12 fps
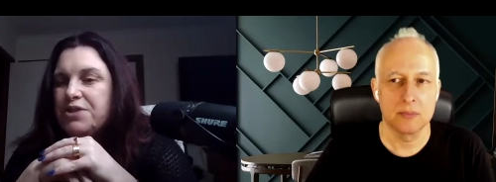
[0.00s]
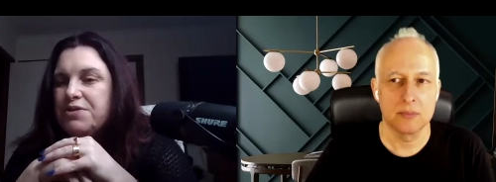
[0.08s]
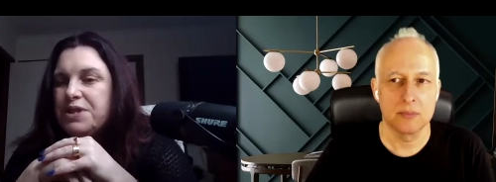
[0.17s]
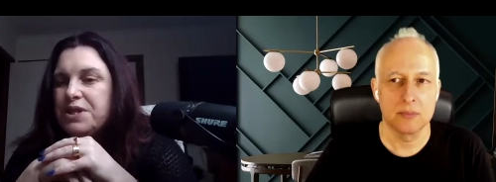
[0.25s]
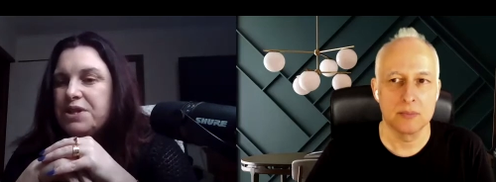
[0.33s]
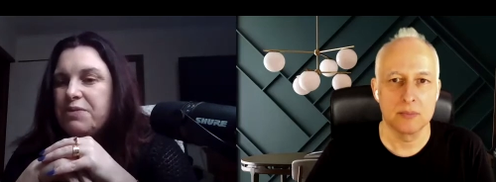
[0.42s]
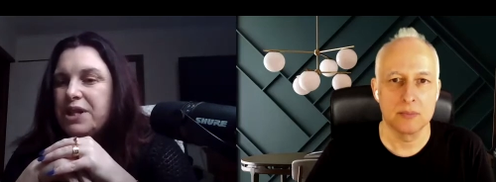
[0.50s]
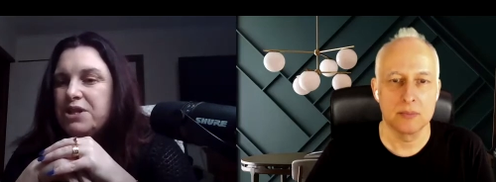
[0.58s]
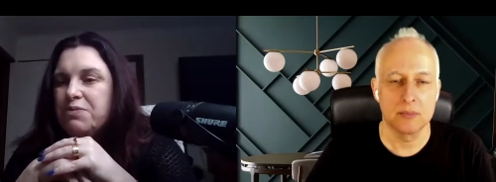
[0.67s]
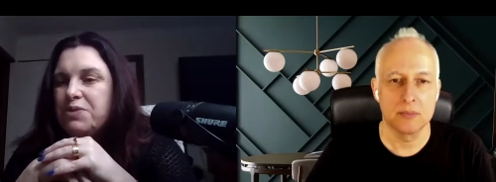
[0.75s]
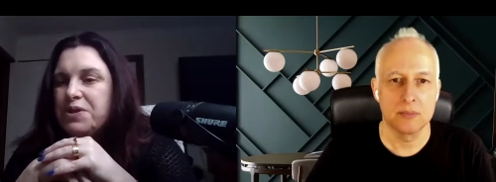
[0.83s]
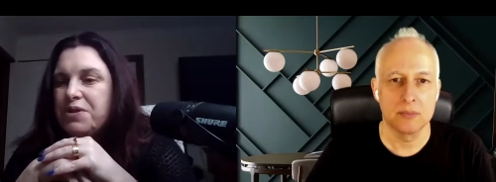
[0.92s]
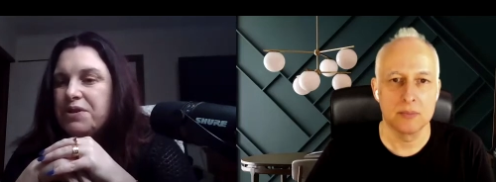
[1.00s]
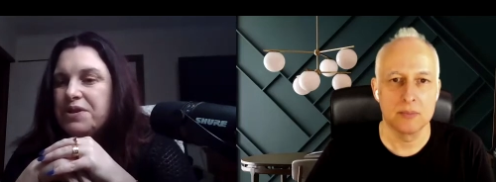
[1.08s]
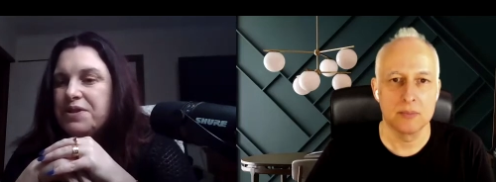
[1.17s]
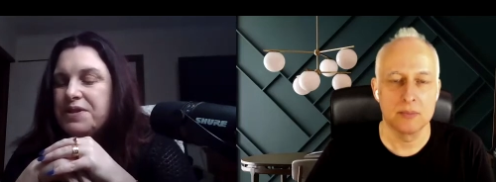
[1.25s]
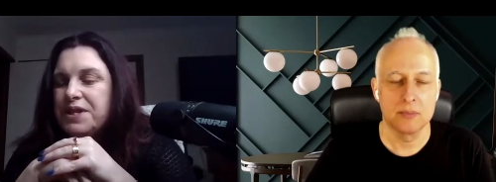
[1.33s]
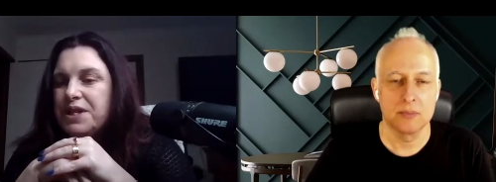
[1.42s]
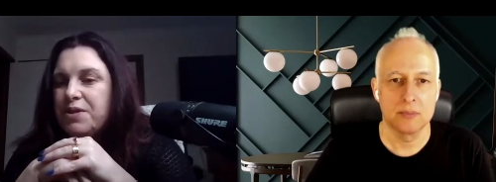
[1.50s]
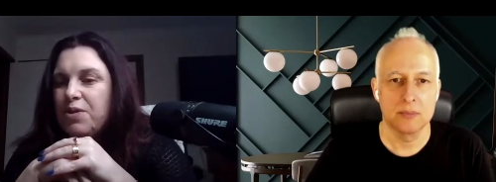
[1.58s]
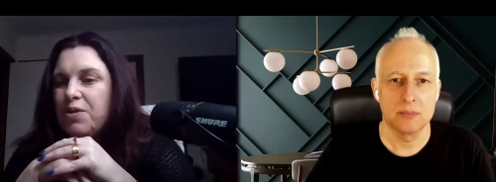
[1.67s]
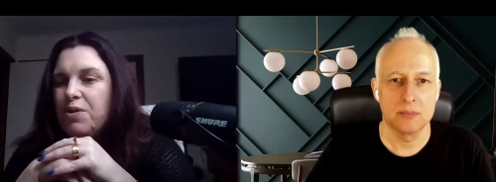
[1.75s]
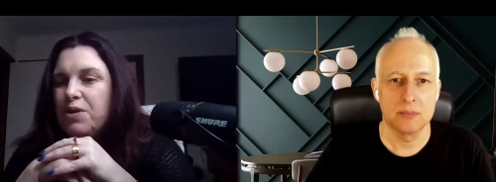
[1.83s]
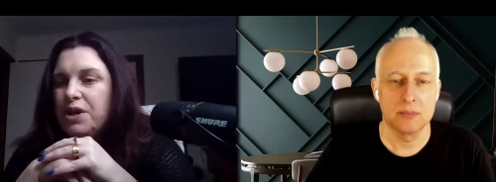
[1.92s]
Speaker 1: situation was going to sit or
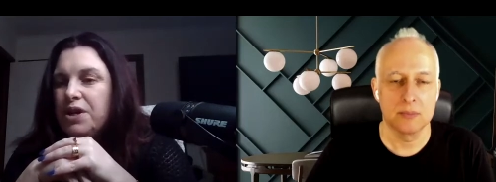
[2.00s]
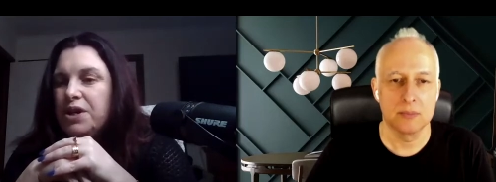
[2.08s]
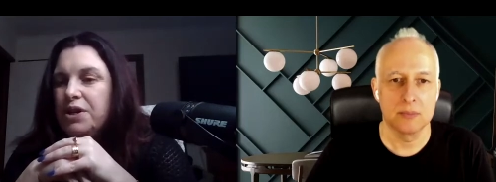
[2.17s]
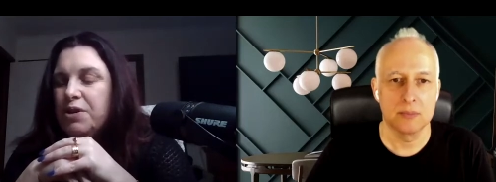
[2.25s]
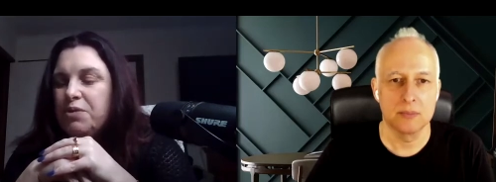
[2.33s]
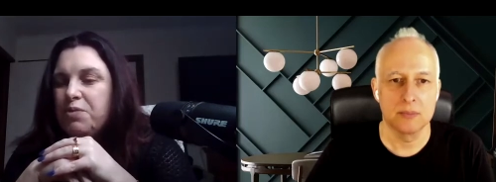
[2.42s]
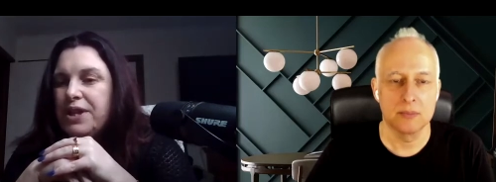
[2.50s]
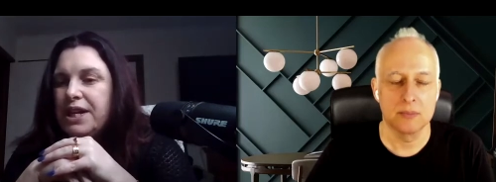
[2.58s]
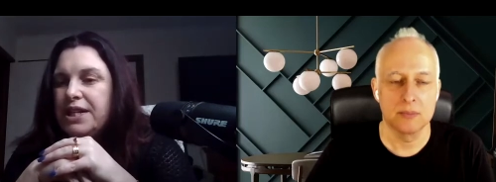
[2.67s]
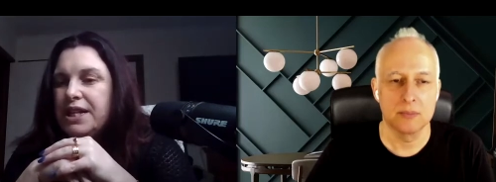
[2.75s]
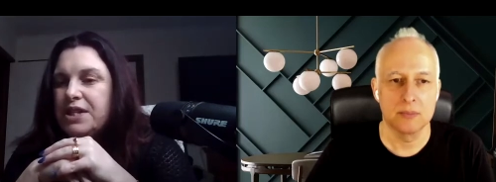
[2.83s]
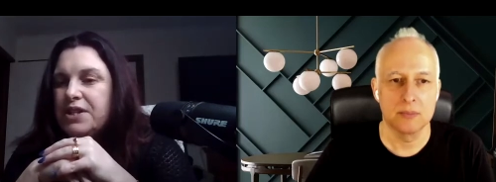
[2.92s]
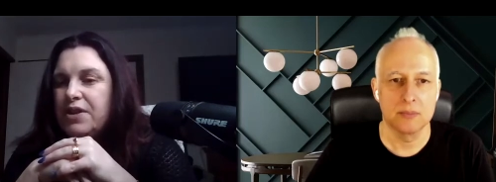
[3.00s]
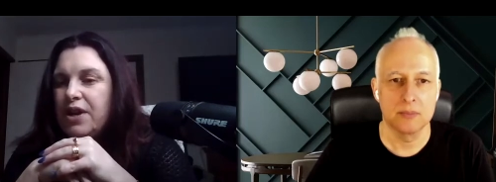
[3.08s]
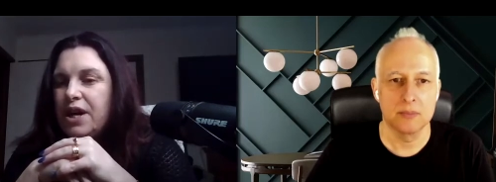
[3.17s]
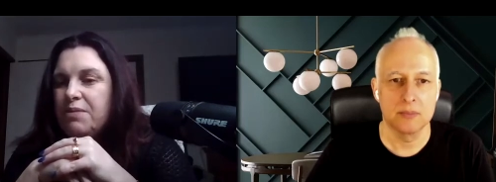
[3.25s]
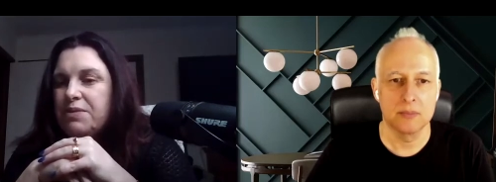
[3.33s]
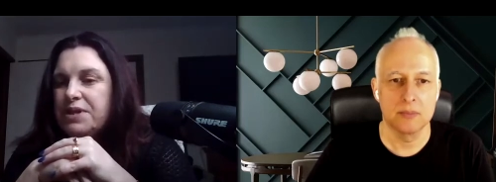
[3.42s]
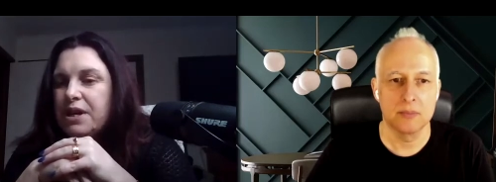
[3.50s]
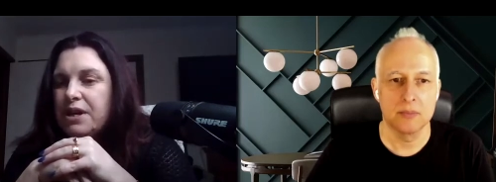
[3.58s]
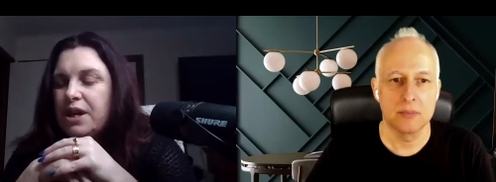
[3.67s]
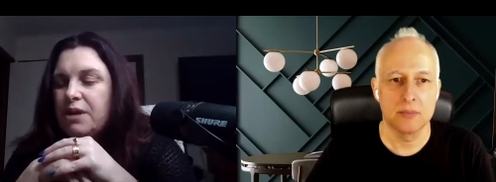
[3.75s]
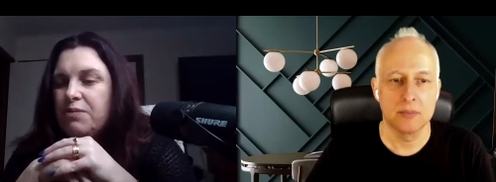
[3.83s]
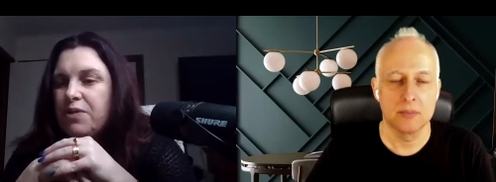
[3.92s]
you know where that next client was going to come
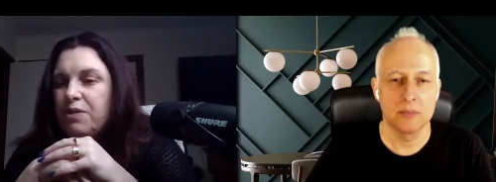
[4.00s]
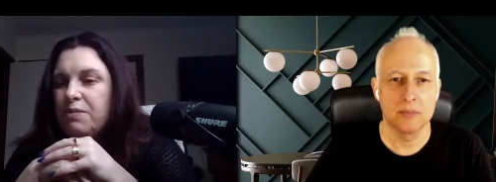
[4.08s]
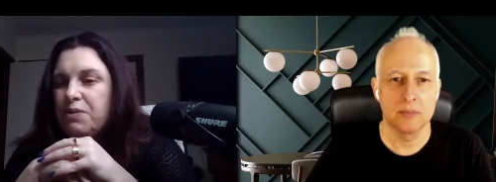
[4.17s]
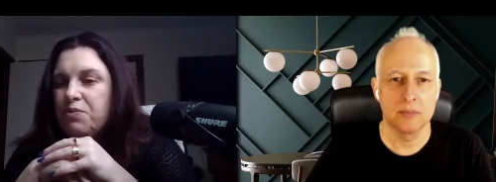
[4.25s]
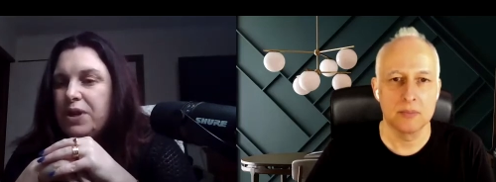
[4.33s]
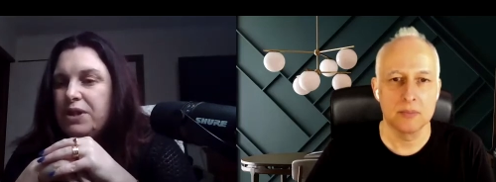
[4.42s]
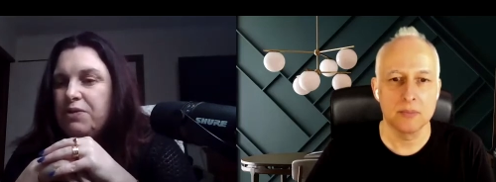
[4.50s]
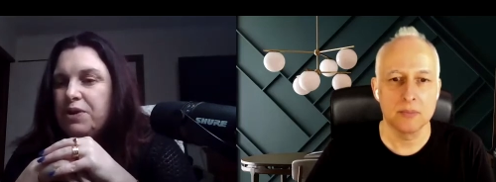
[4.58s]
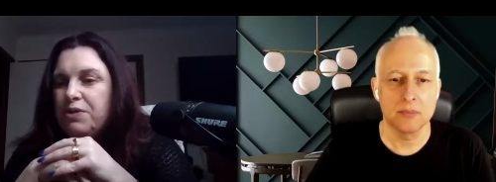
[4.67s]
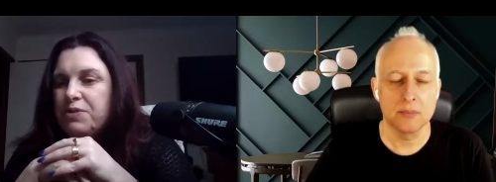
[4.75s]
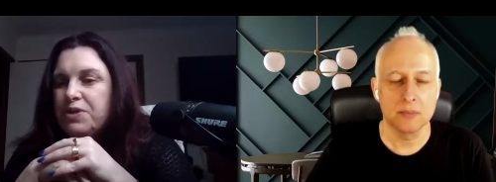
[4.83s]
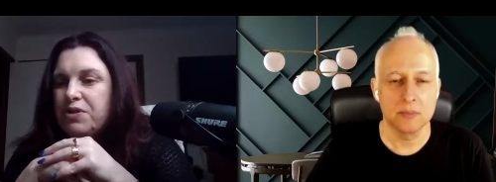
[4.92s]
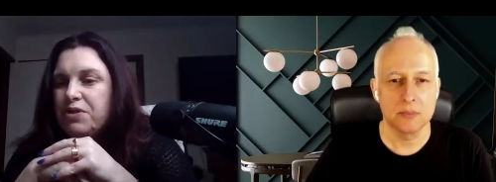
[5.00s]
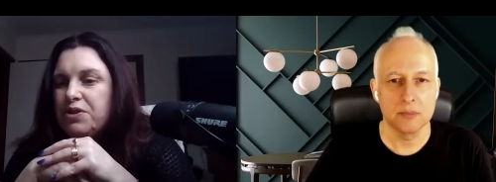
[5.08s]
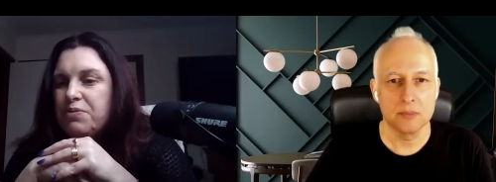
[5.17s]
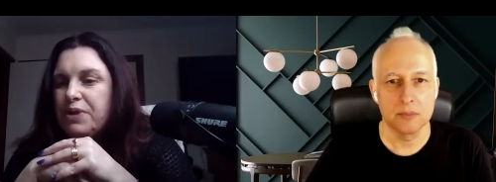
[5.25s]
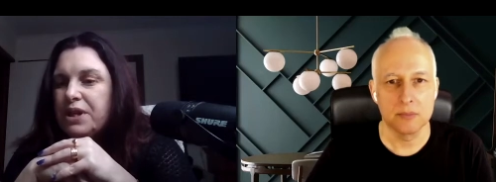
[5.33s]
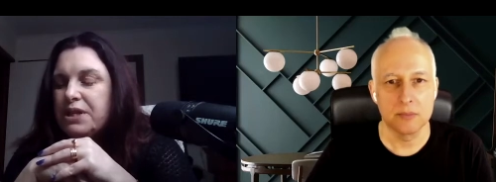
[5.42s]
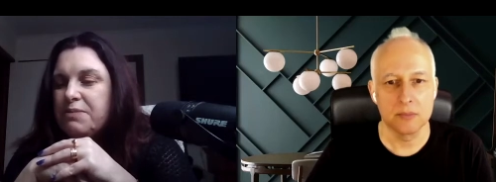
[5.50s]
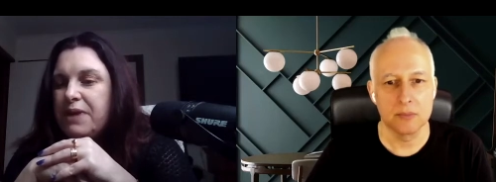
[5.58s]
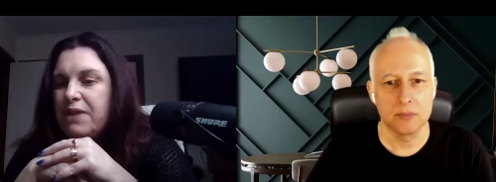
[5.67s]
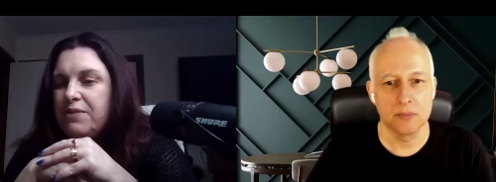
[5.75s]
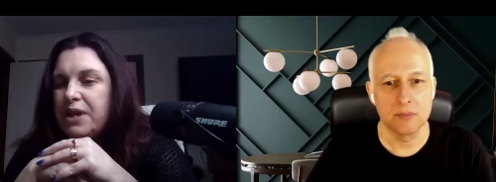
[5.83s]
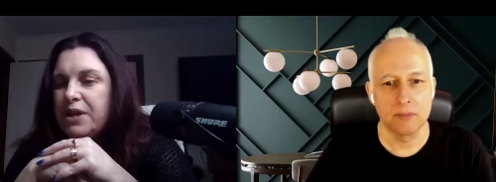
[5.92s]
from and when the phone was going to ring to have
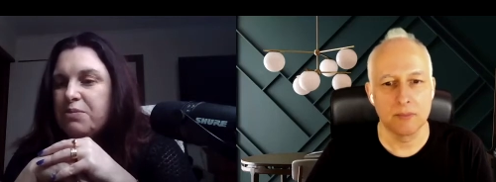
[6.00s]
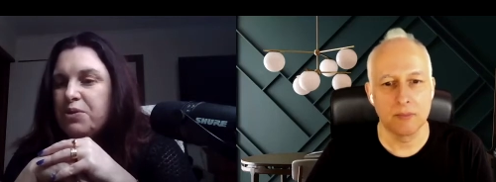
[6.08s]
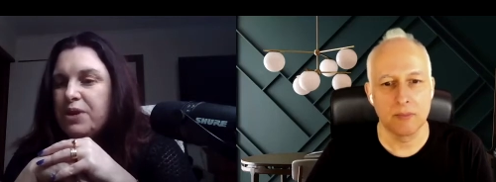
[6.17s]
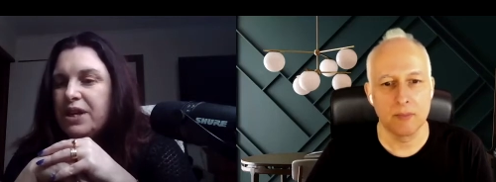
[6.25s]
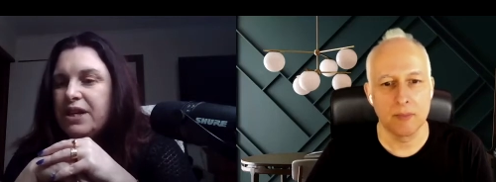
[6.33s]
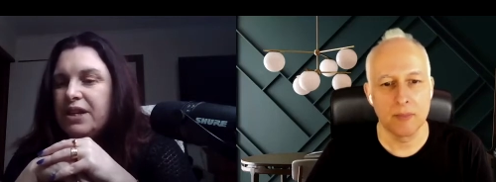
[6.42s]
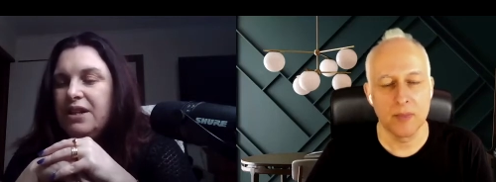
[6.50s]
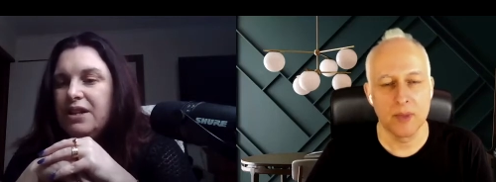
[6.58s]
another booking